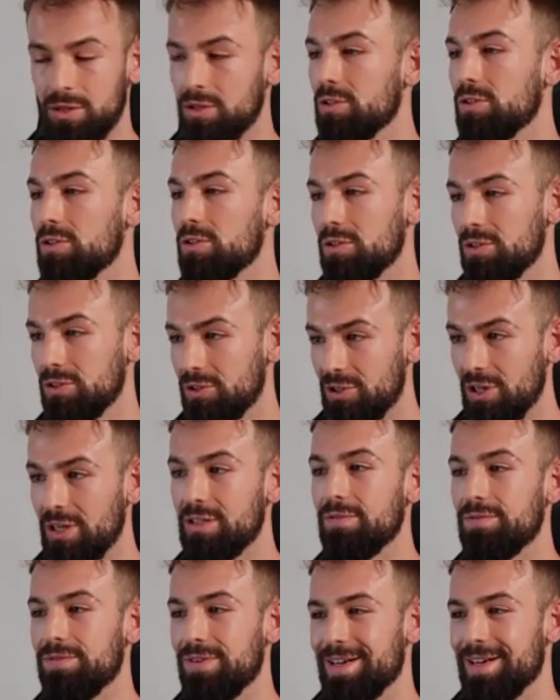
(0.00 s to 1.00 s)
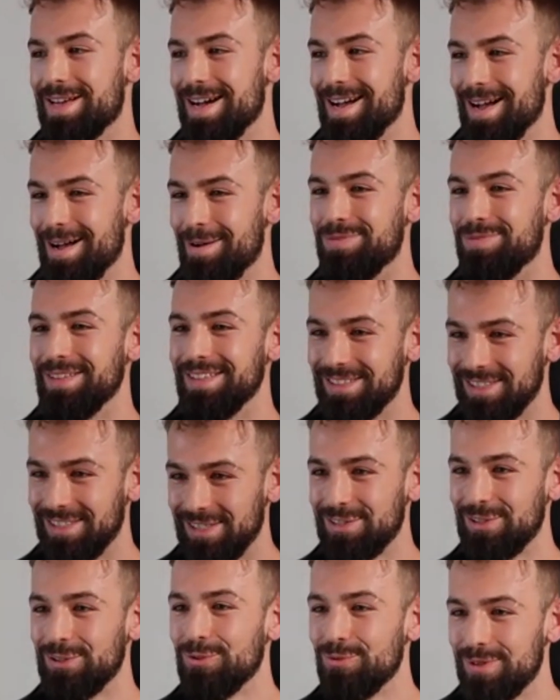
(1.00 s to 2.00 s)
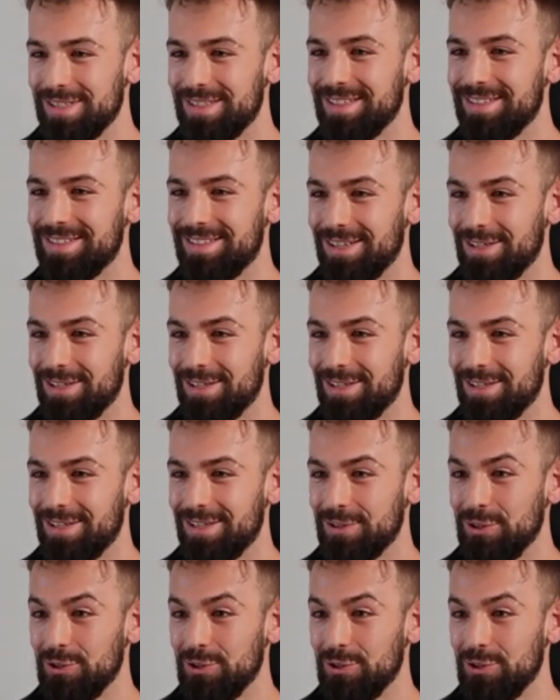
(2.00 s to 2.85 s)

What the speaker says: shut the fuck up and just do what they tell you.